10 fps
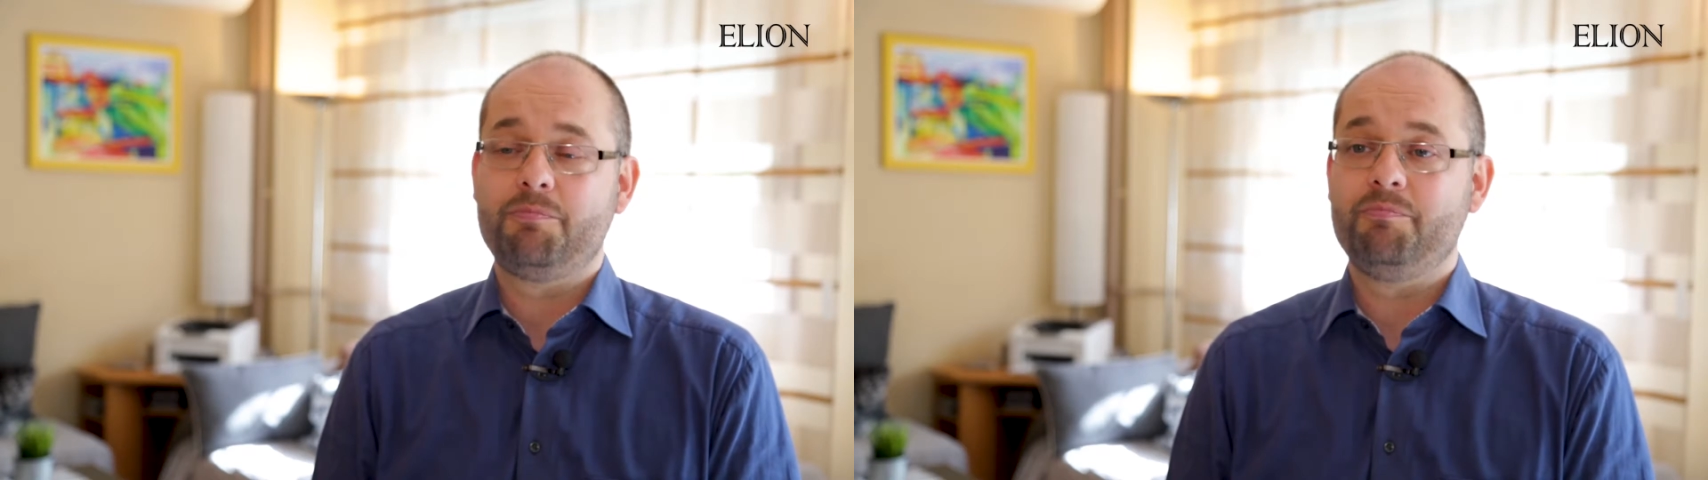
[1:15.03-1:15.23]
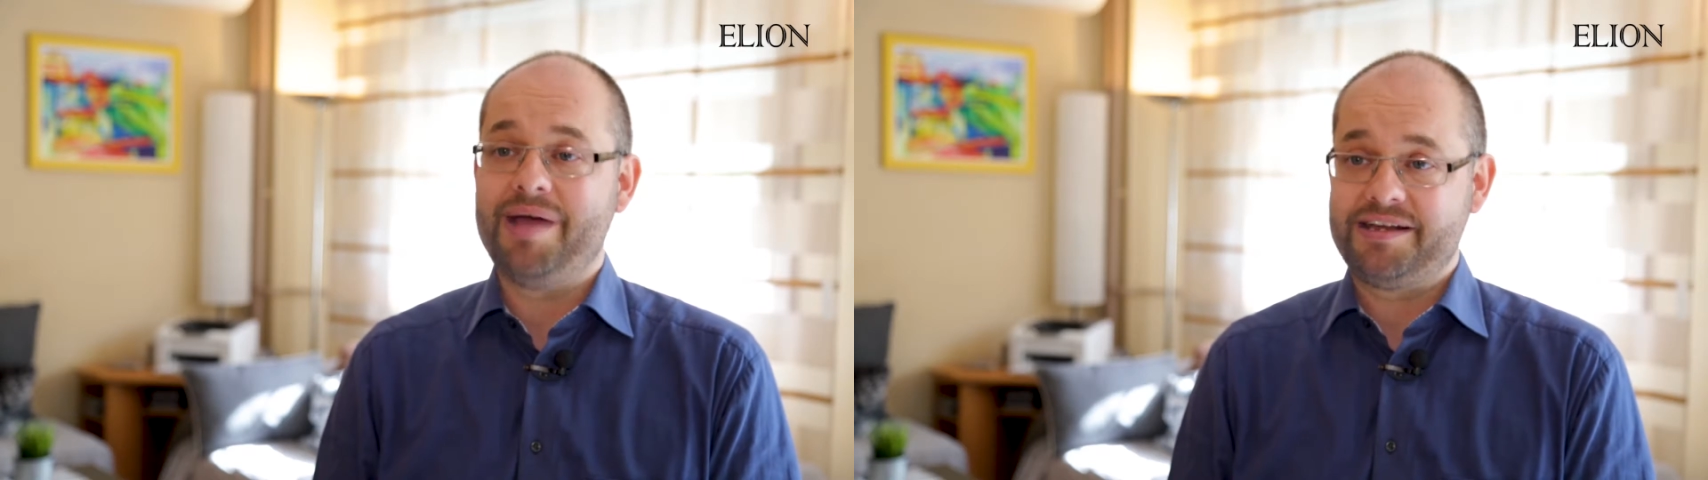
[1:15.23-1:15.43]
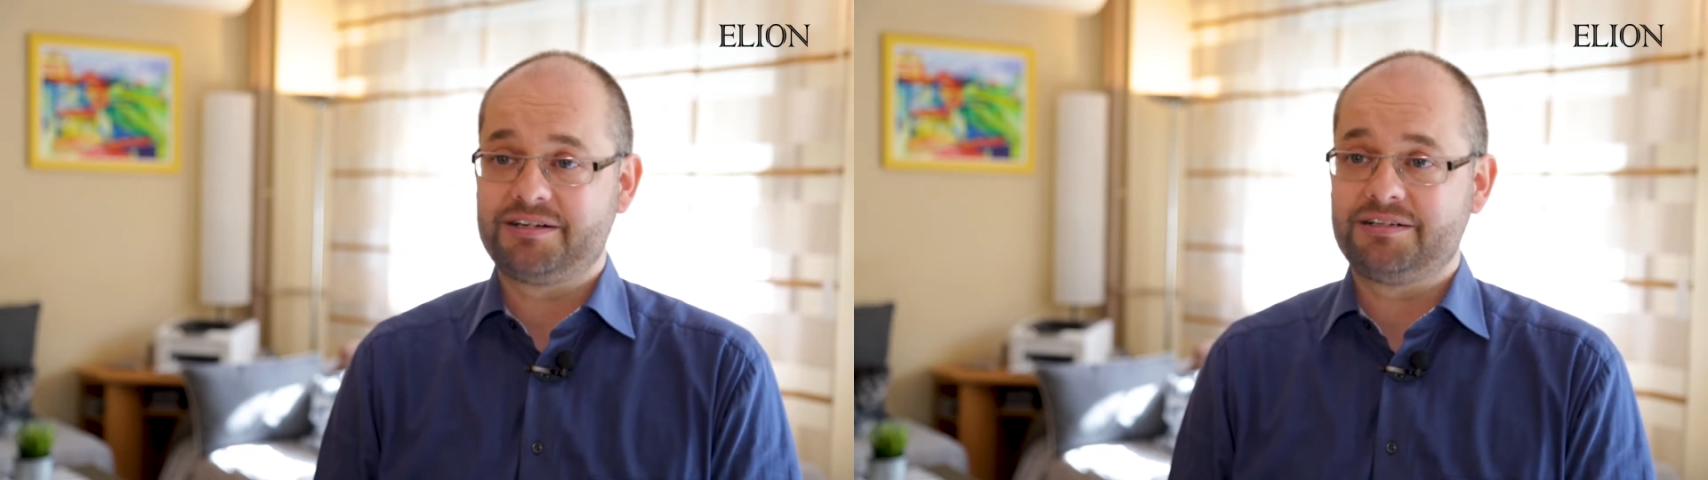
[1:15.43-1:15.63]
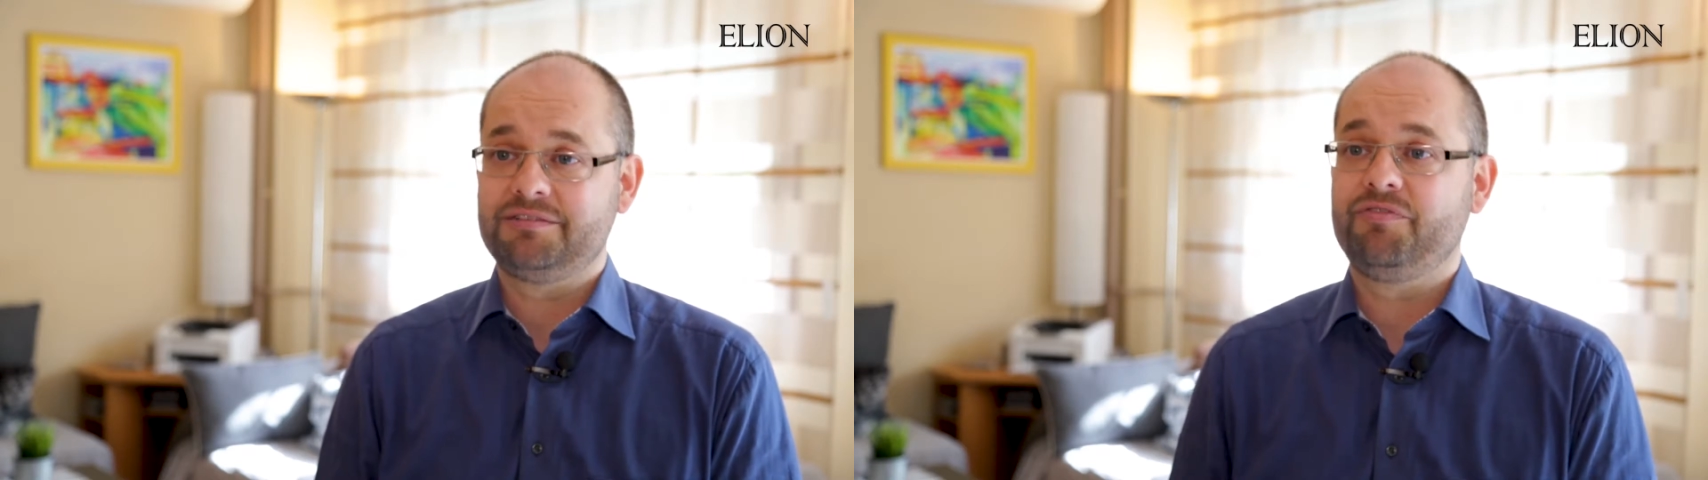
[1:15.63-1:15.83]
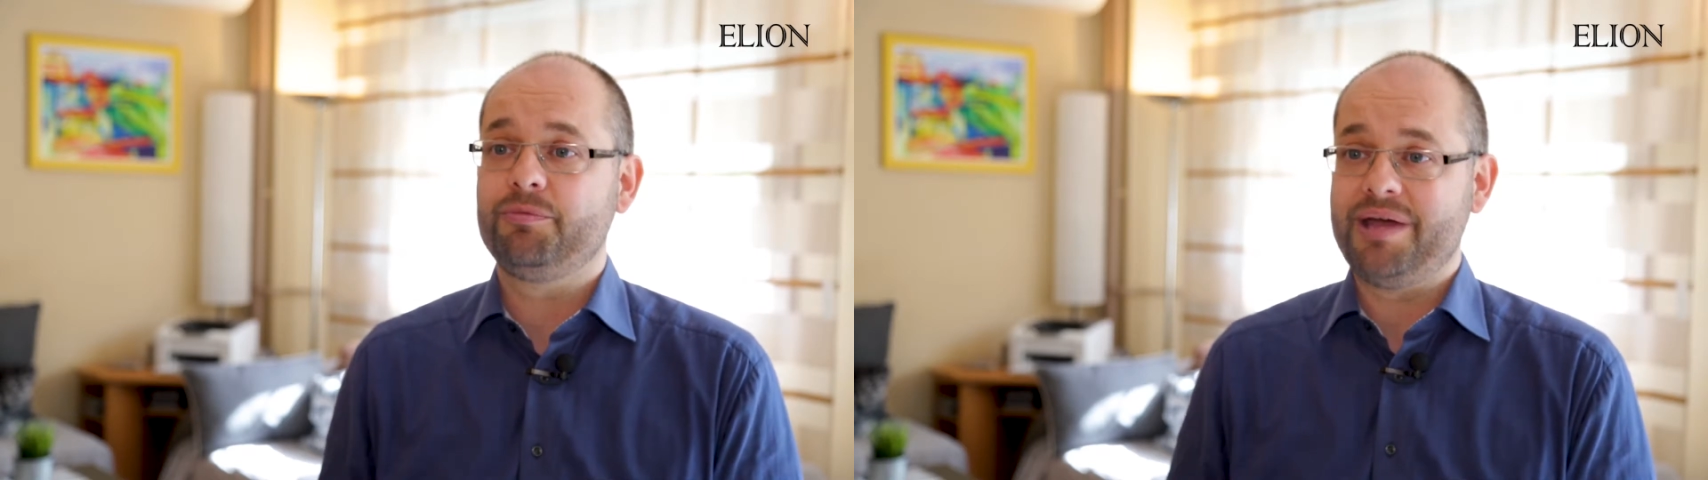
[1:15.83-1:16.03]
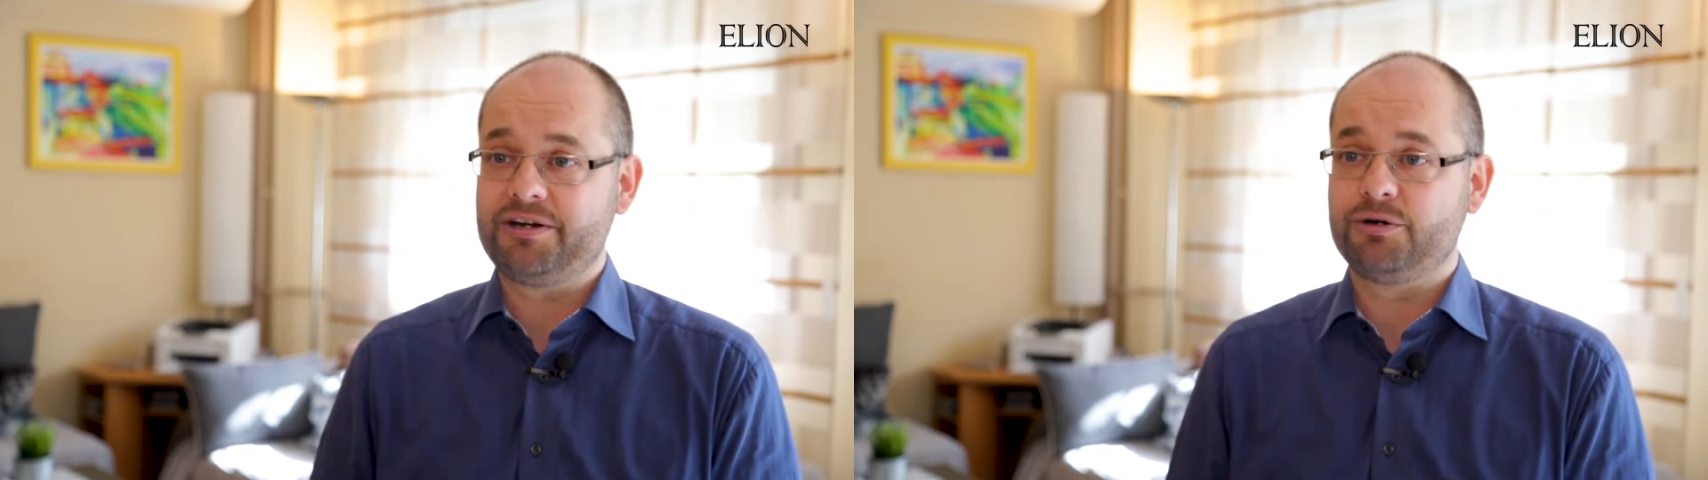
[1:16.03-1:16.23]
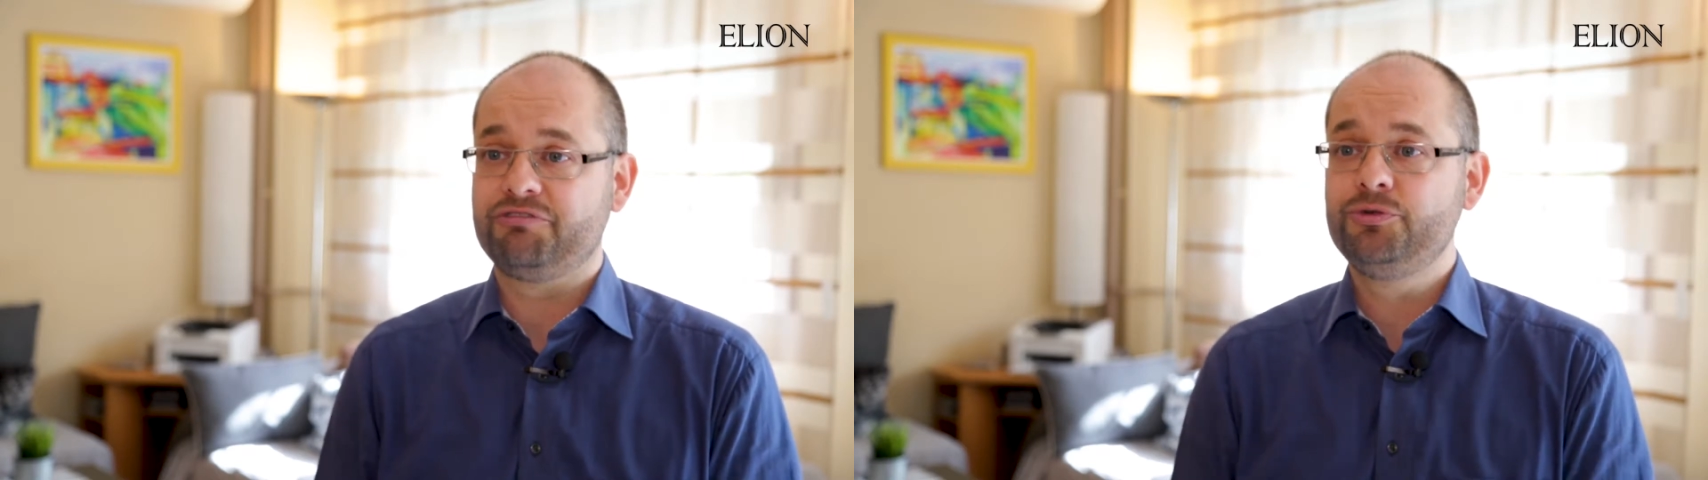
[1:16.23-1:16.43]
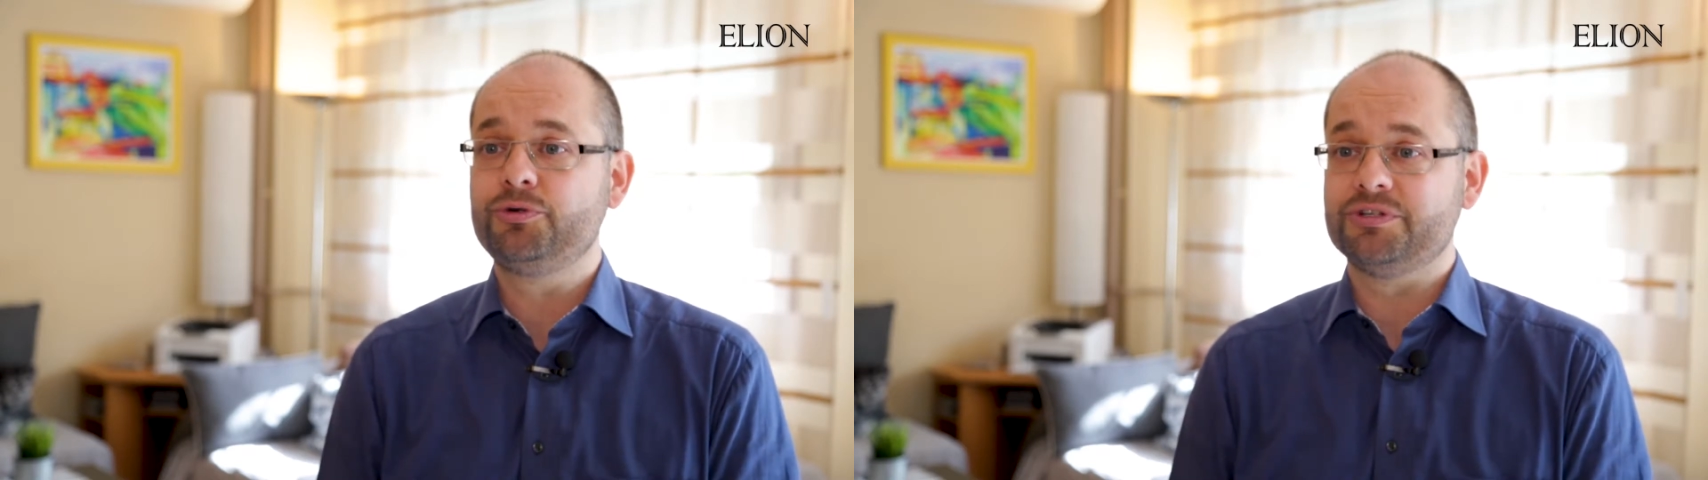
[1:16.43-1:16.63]
matter, the matter
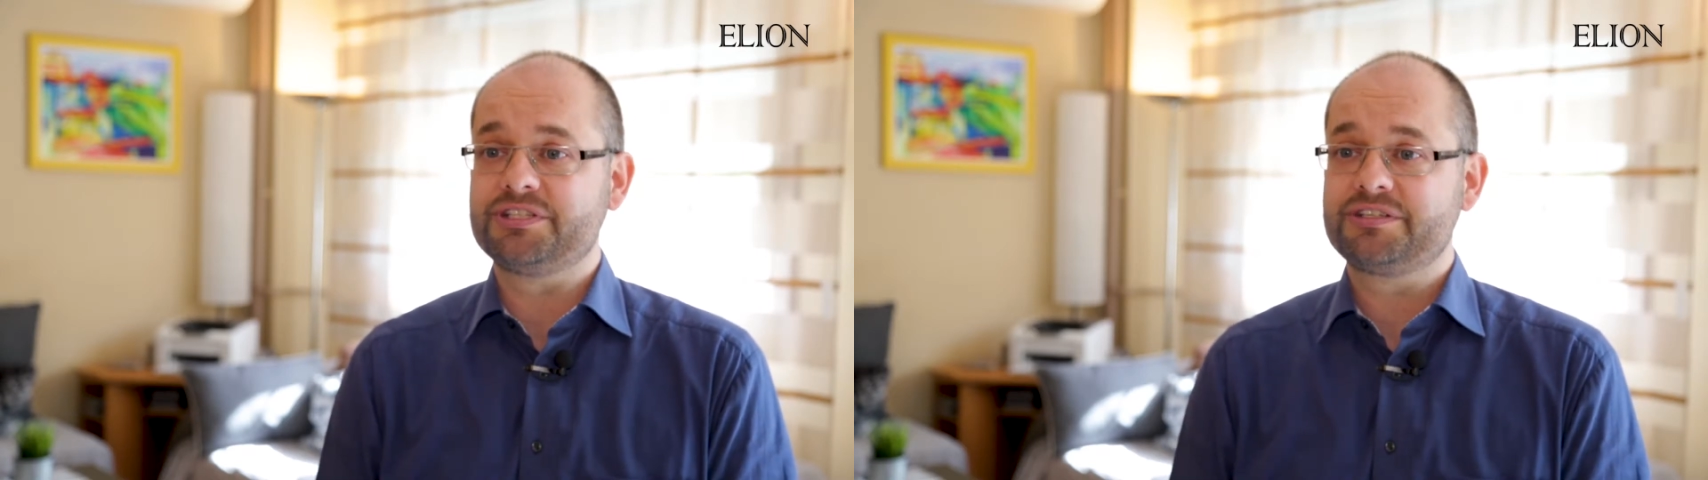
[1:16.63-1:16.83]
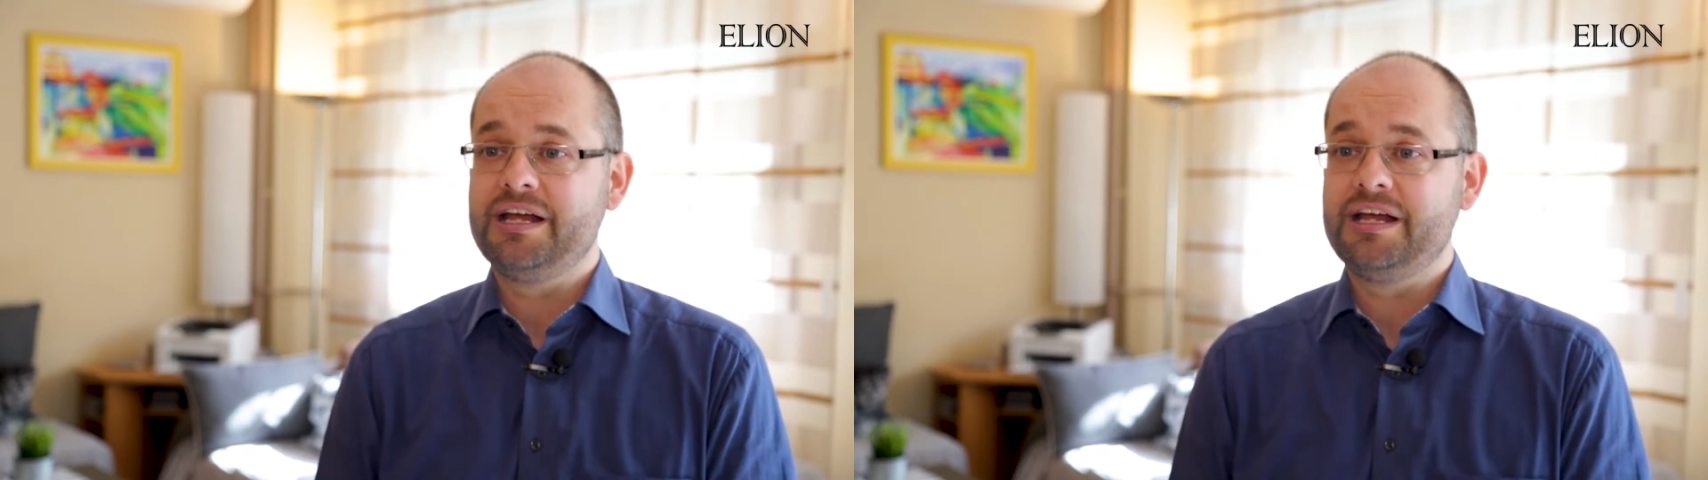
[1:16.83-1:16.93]
of neurons.